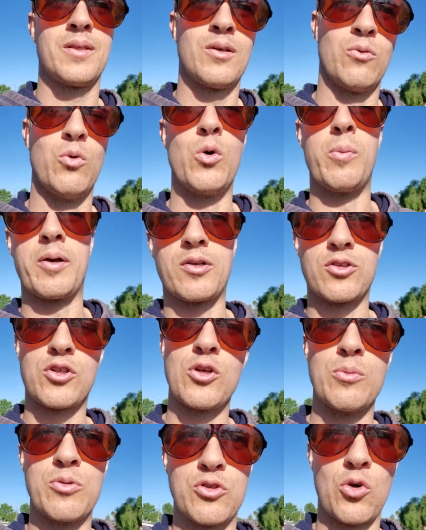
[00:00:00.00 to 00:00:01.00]
Rubik's
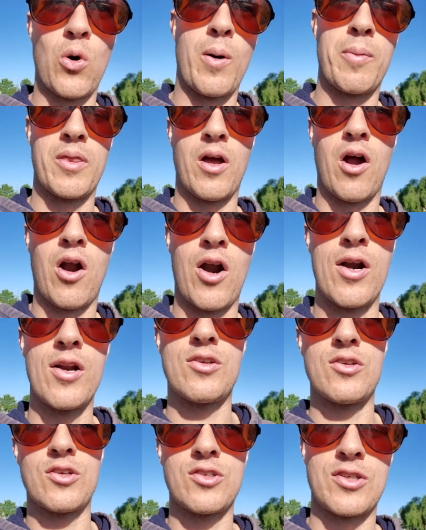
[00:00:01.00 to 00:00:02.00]
Cube storm on the heart
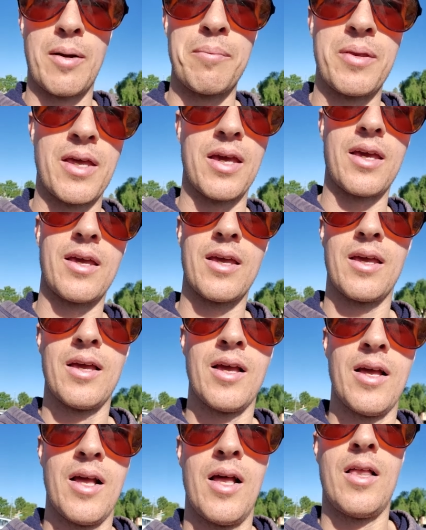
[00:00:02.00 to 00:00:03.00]
is just something
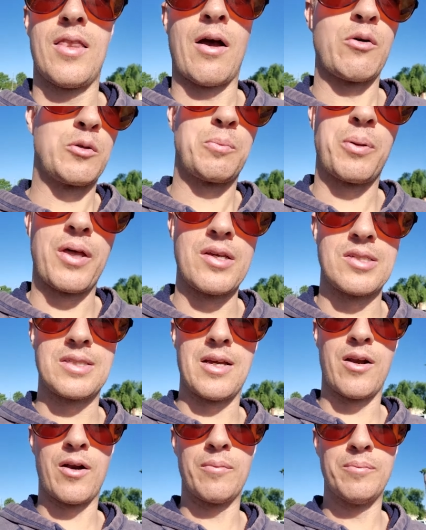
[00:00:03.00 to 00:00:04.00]
that was placed
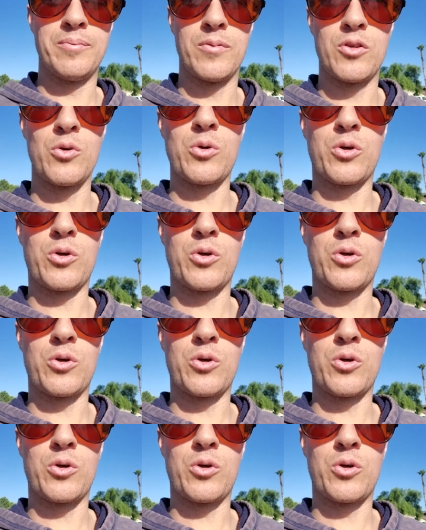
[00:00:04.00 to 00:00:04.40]
there through